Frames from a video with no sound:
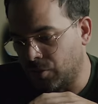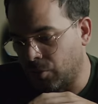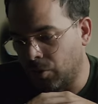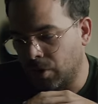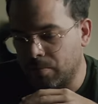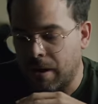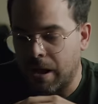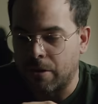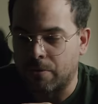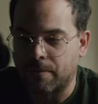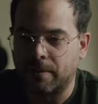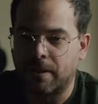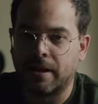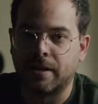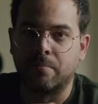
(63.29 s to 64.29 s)
all about
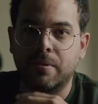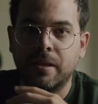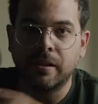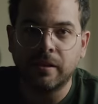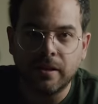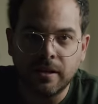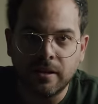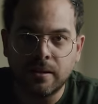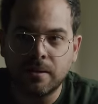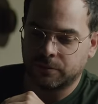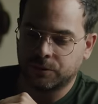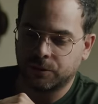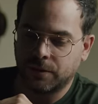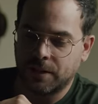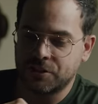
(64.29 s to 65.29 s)
reliability.
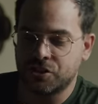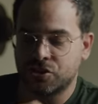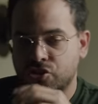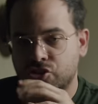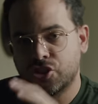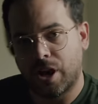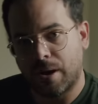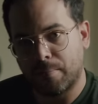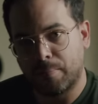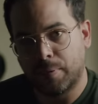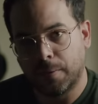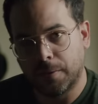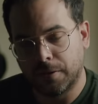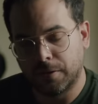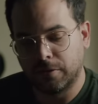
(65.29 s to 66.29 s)
So let's just jump
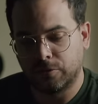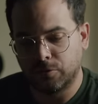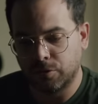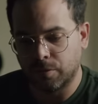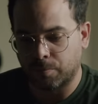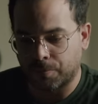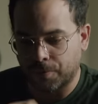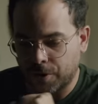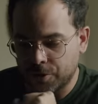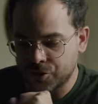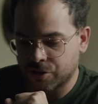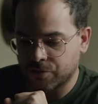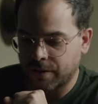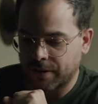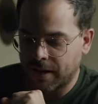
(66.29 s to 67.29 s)
into the project right